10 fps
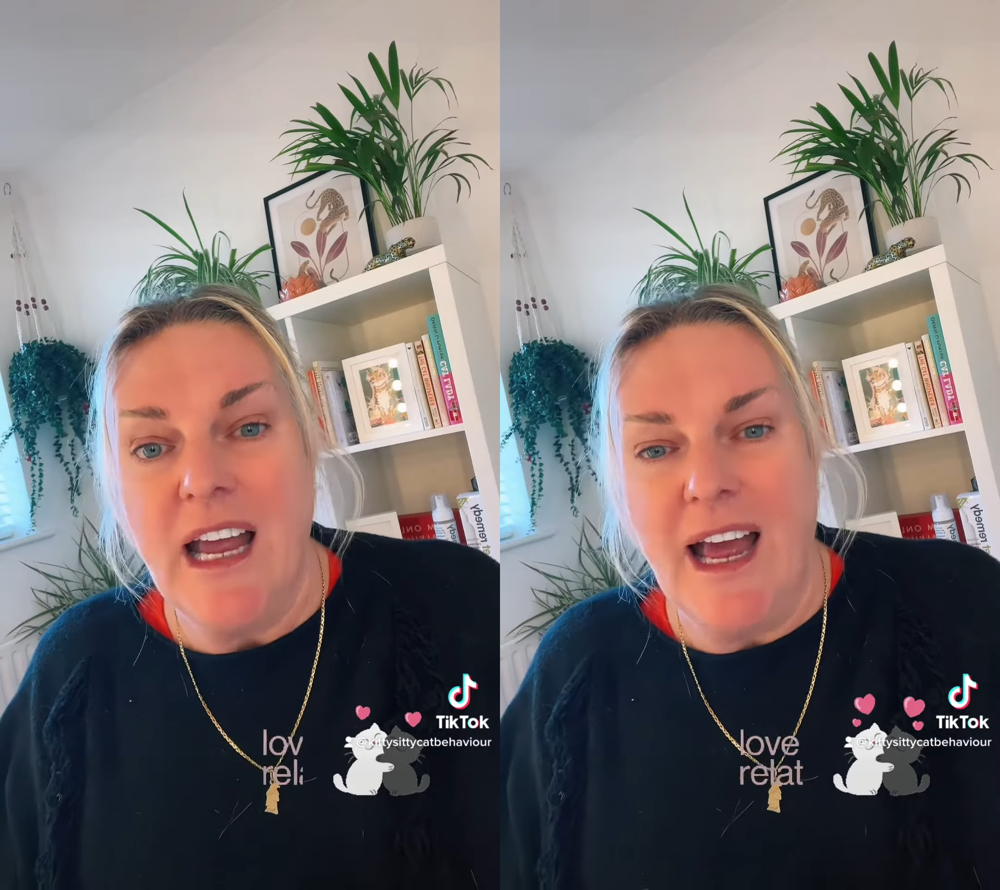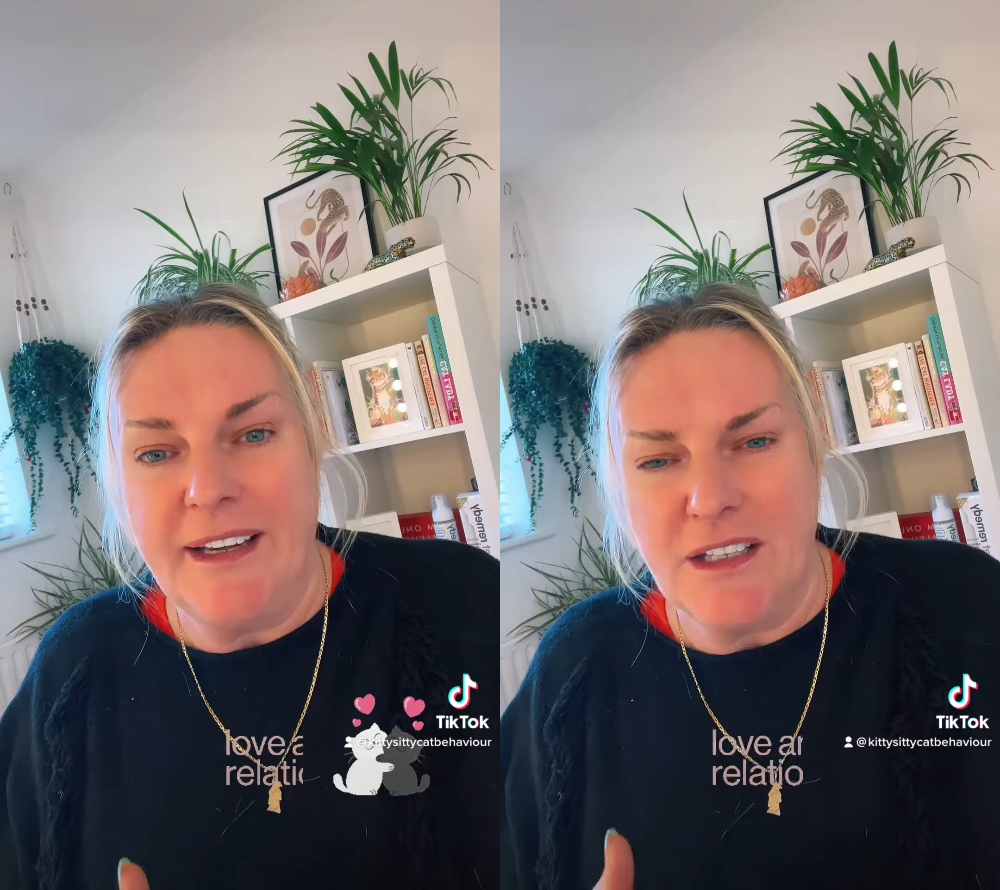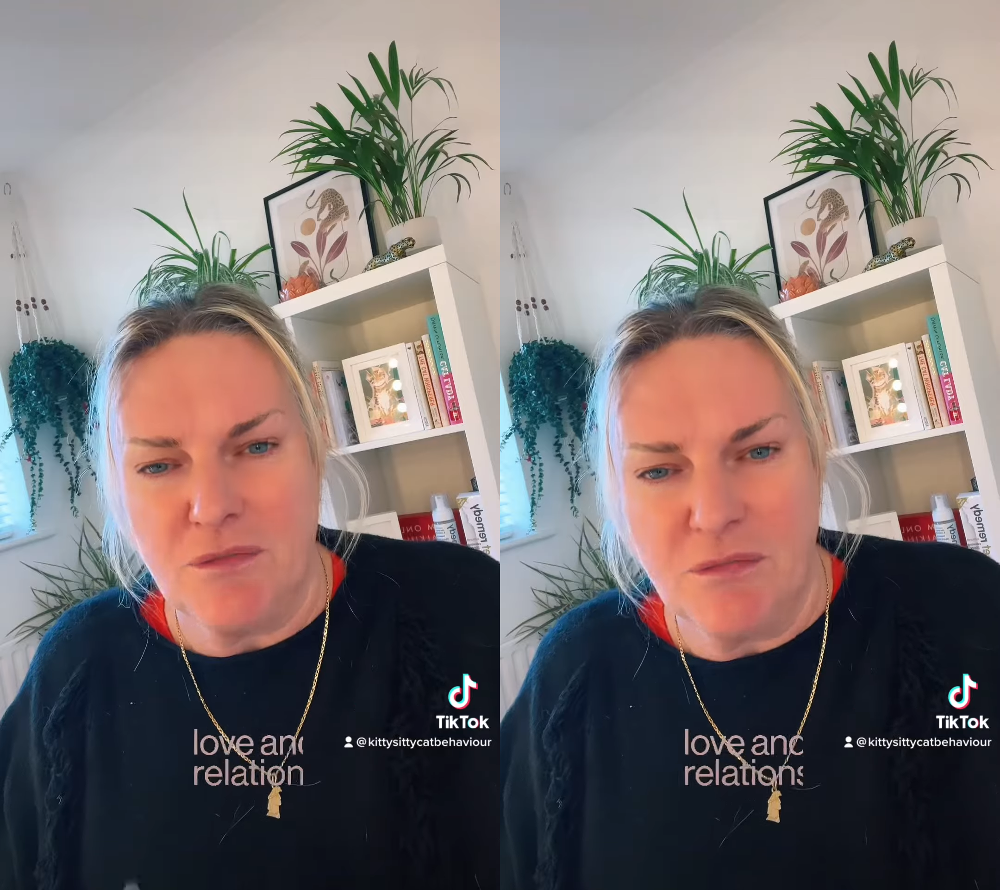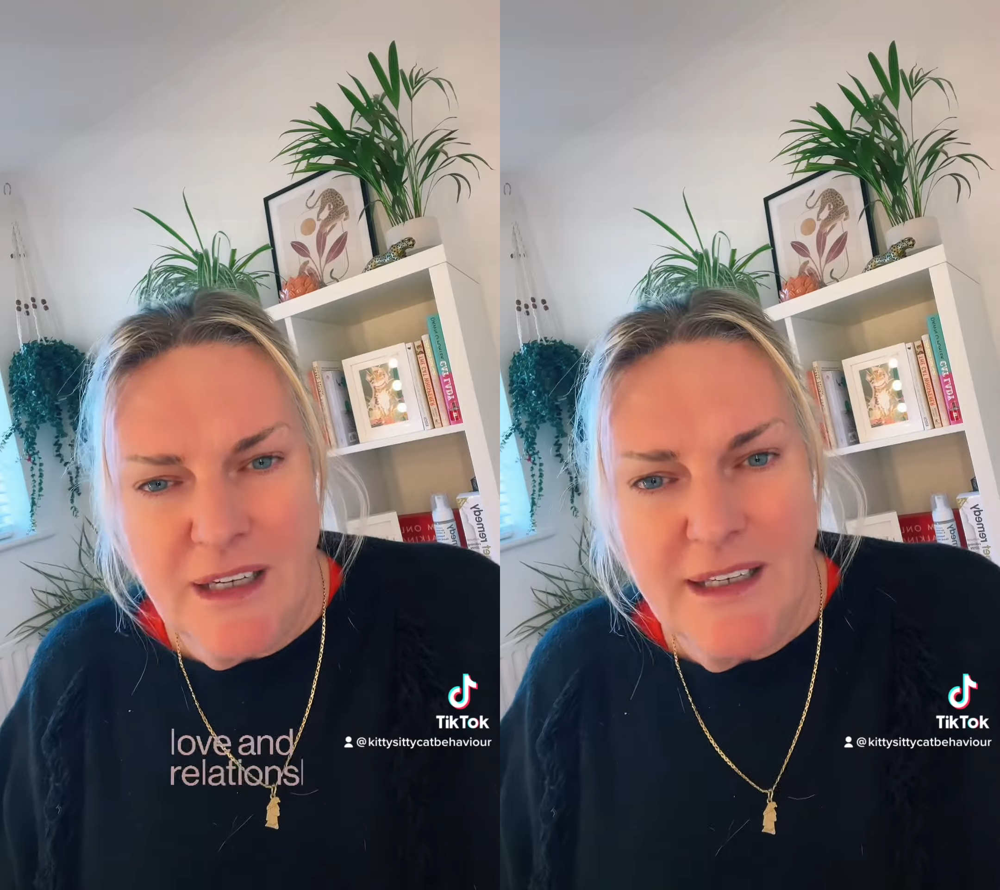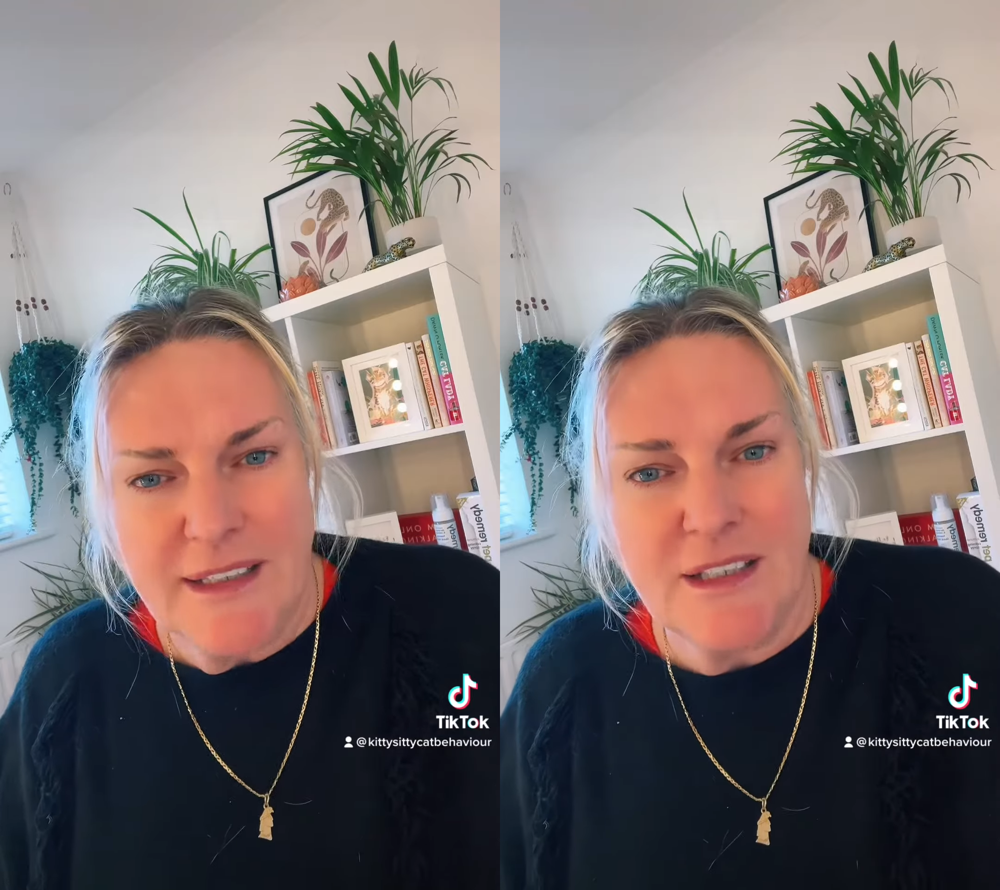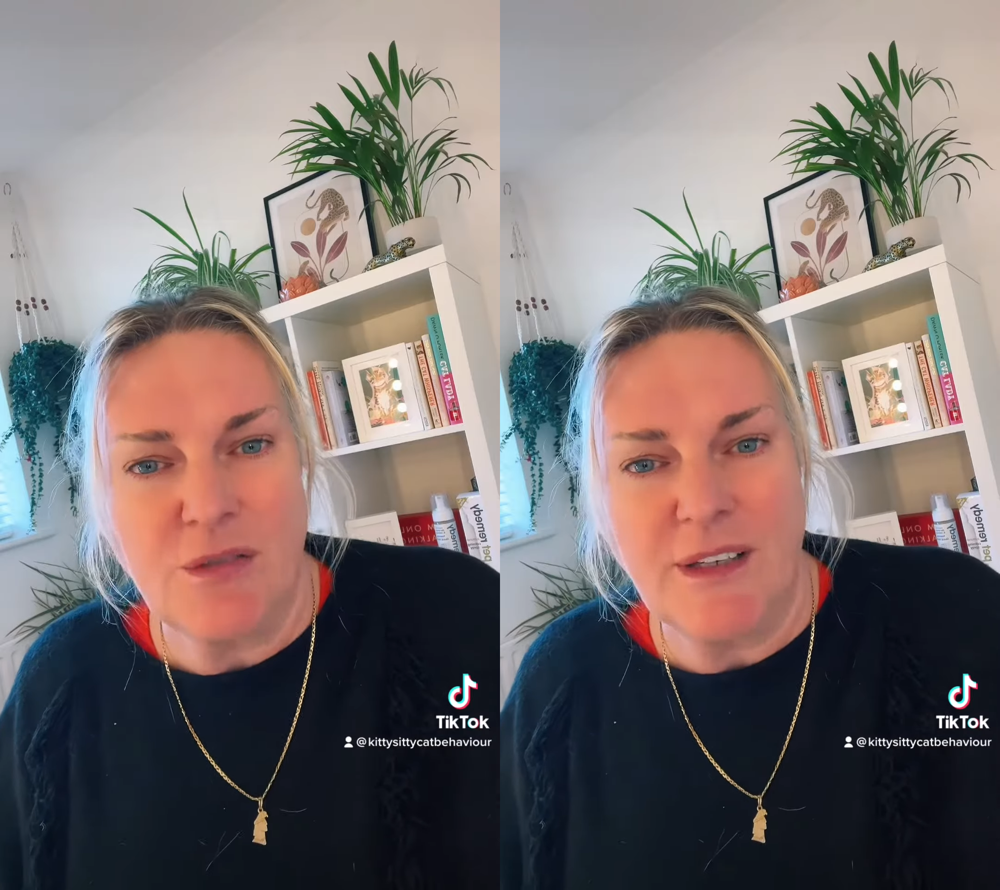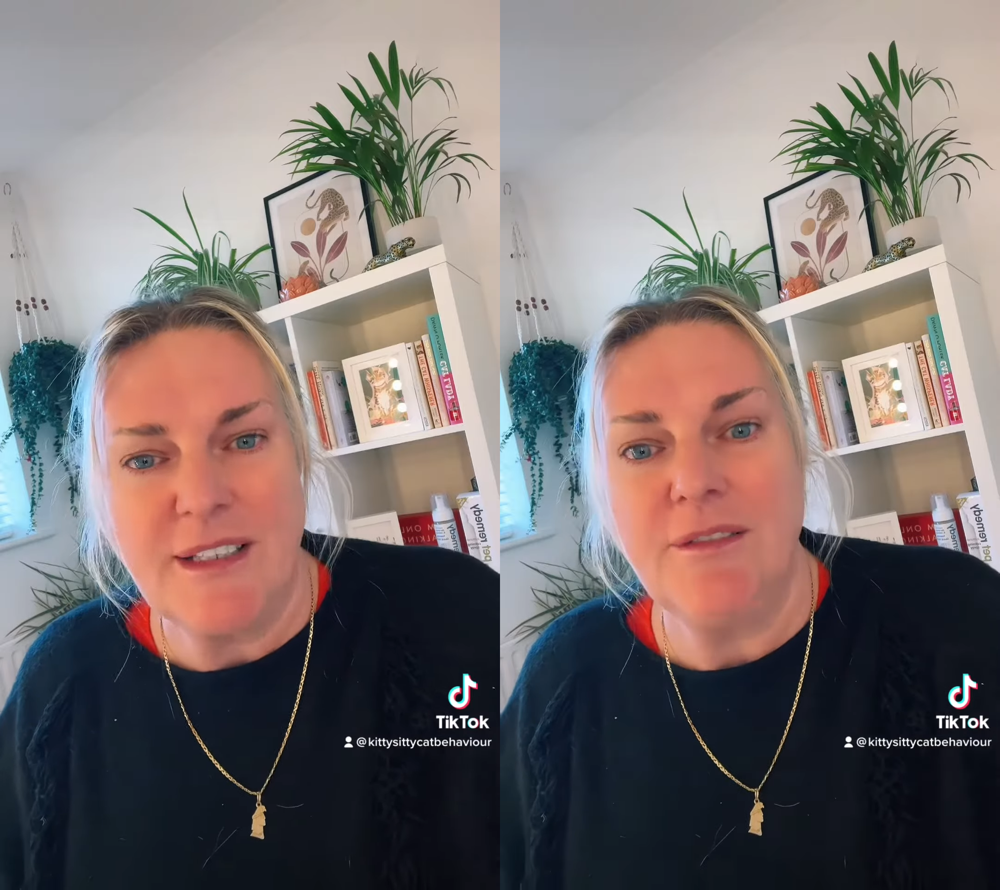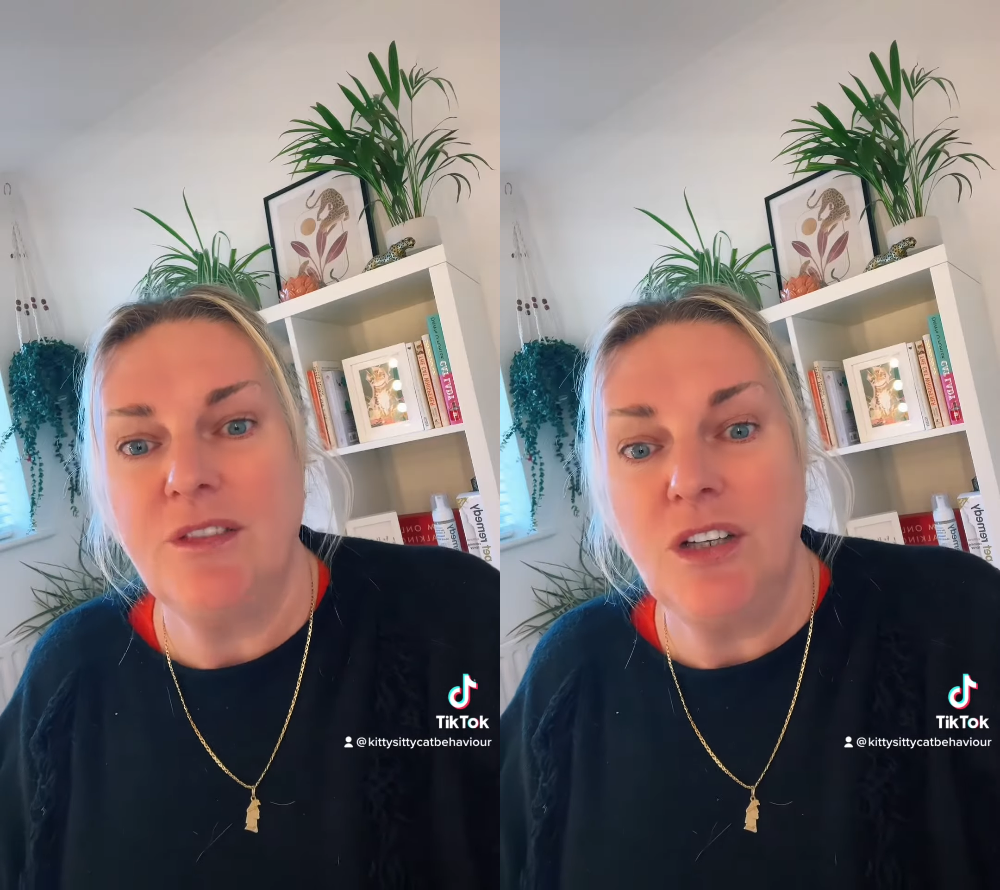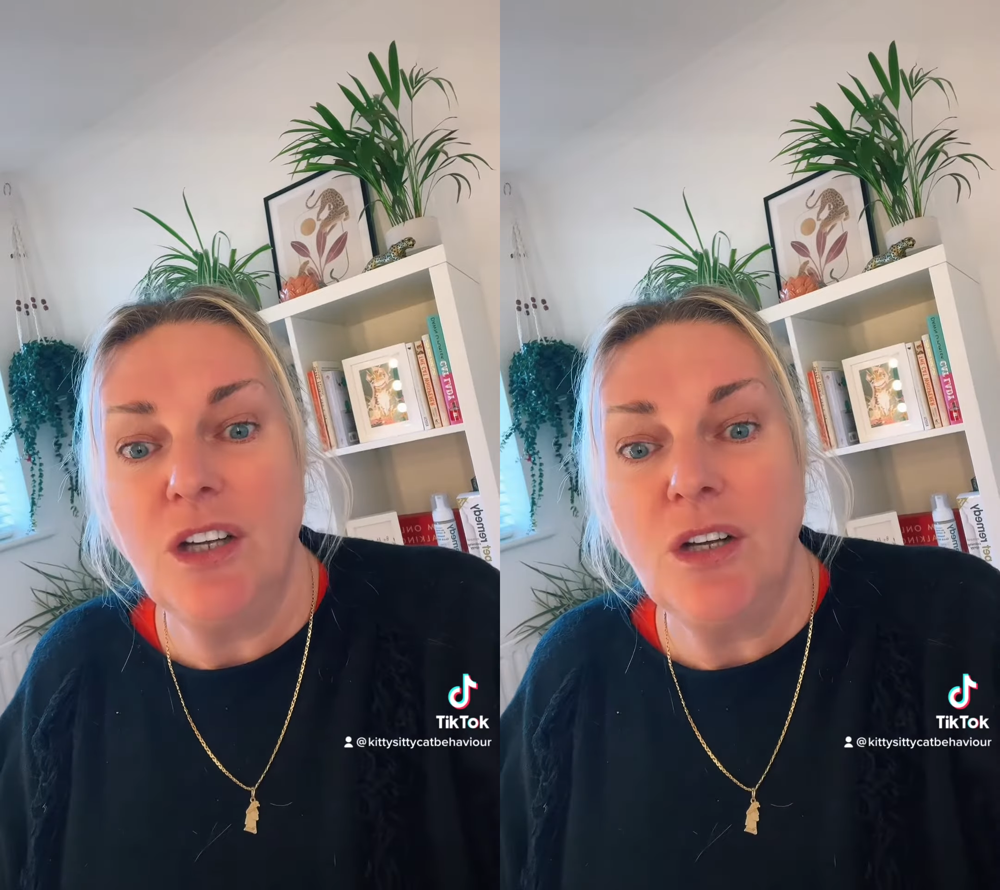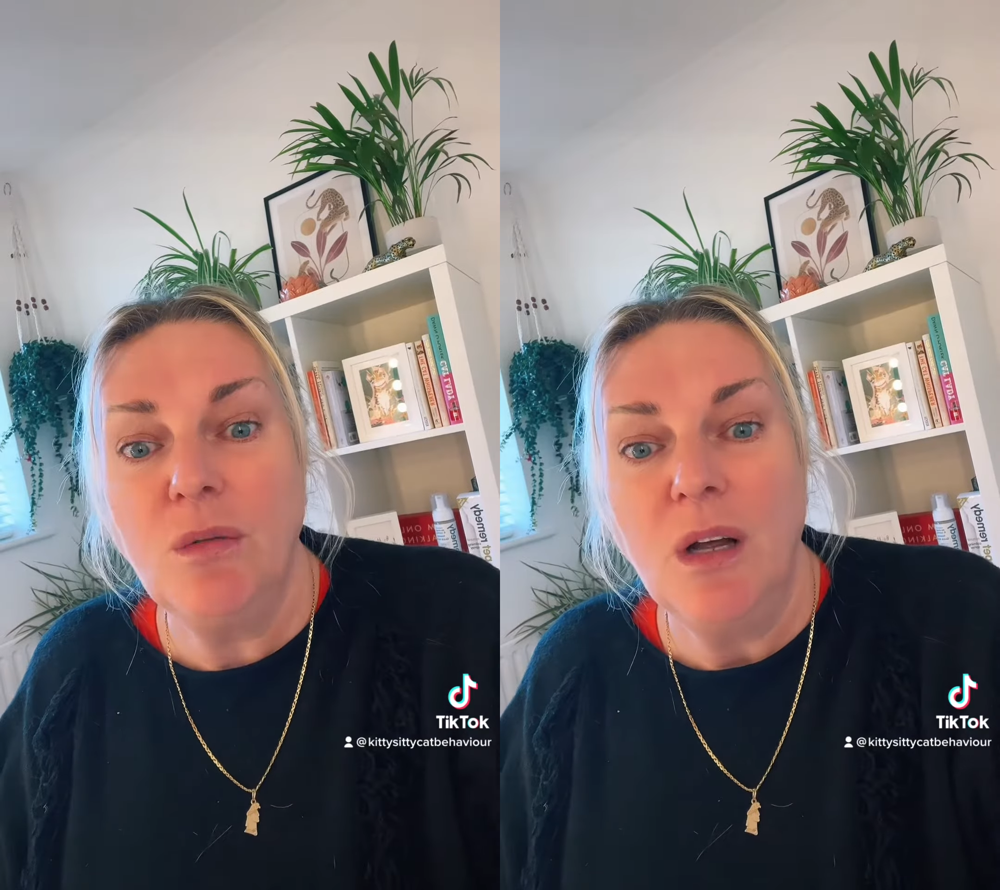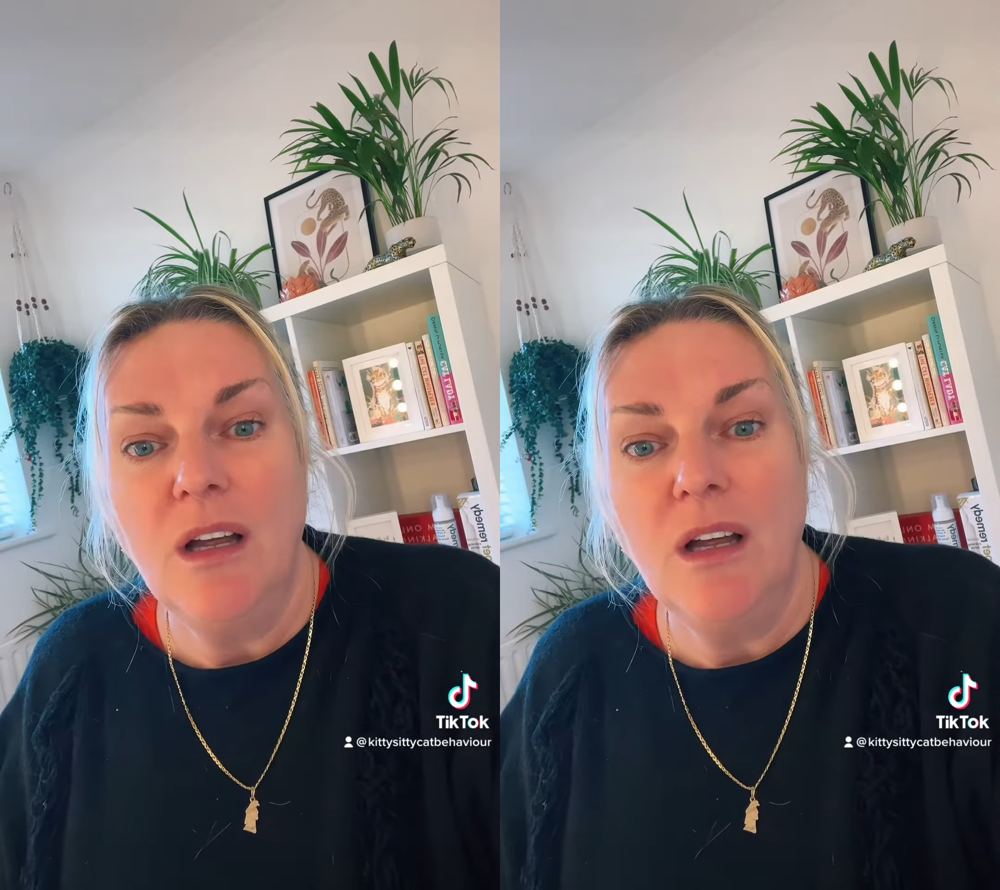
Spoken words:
and it's really distressing for you